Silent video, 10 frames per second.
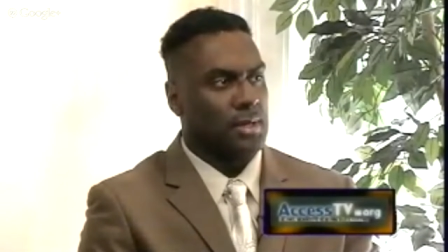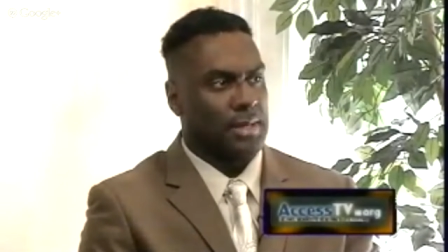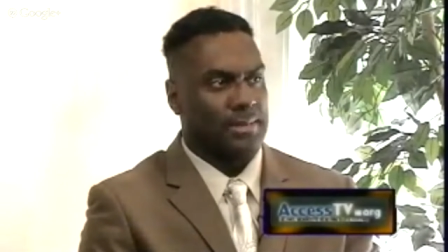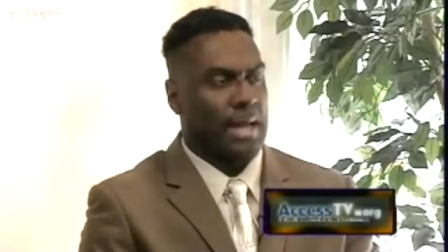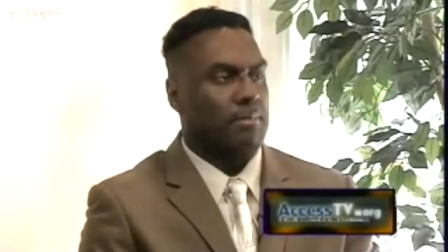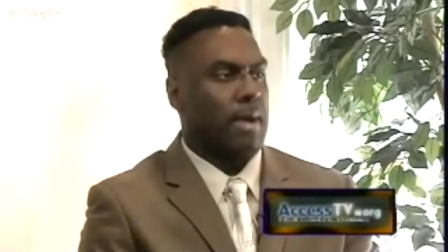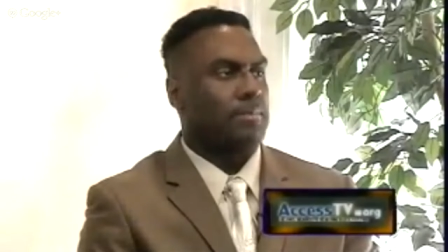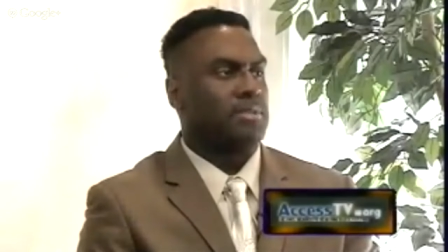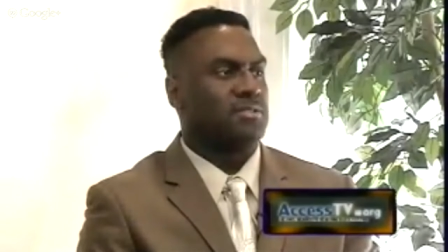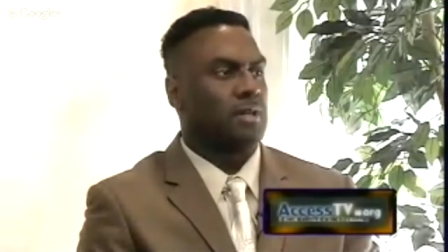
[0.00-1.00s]
That that
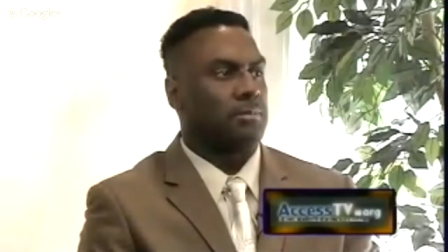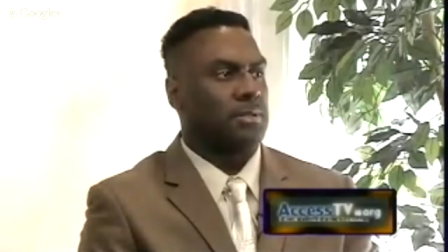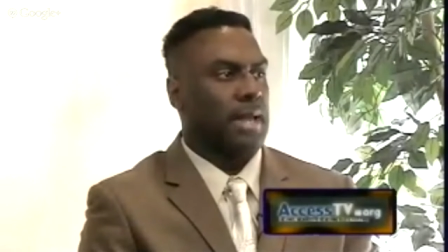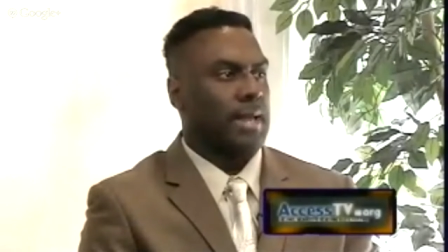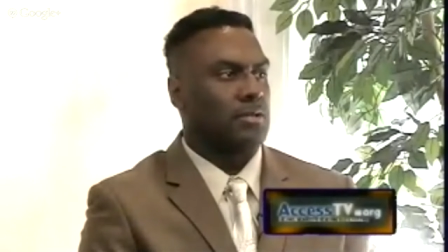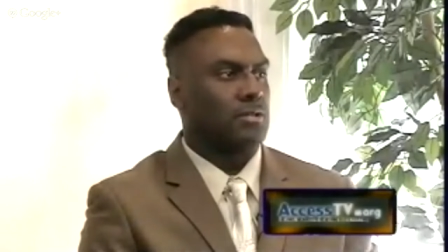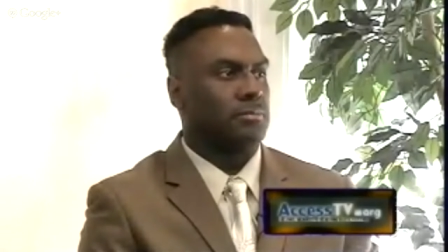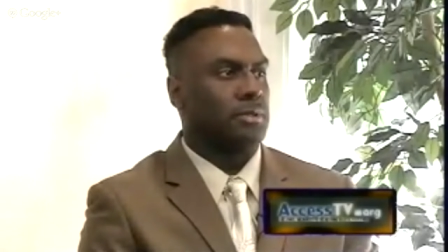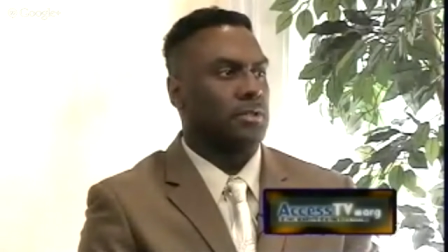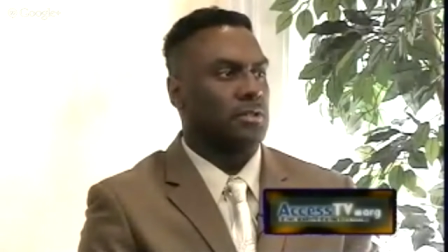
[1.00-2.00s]
might be something that could
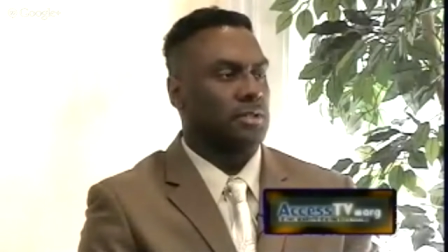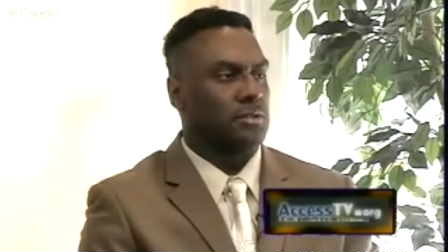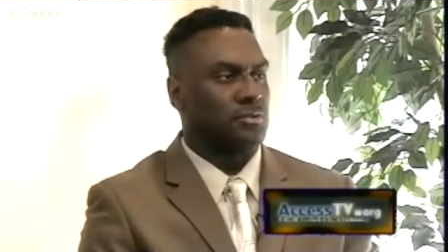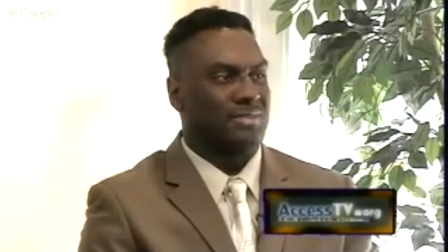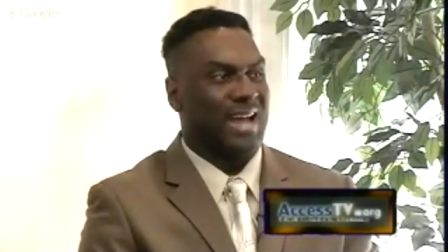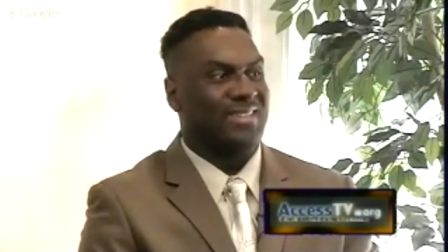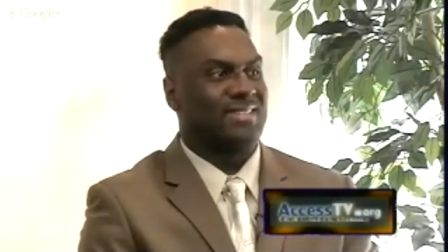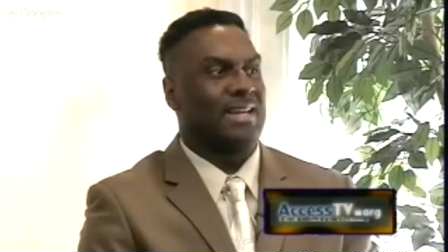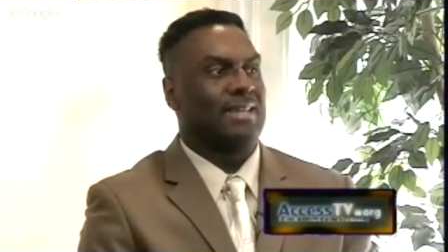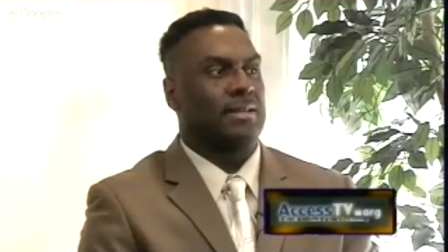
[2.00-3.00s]
be looked into. Not
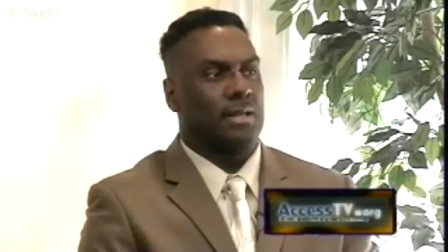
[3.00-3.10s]
saying that that